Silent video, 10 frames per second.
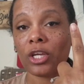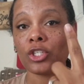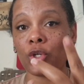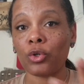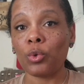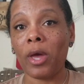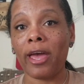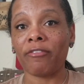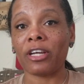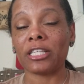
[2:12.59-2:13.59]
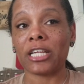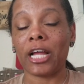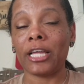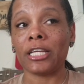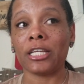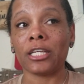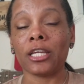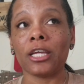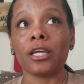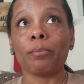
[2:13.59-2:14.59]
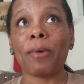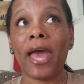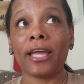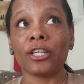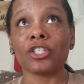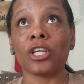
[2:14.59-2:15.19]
So you have a package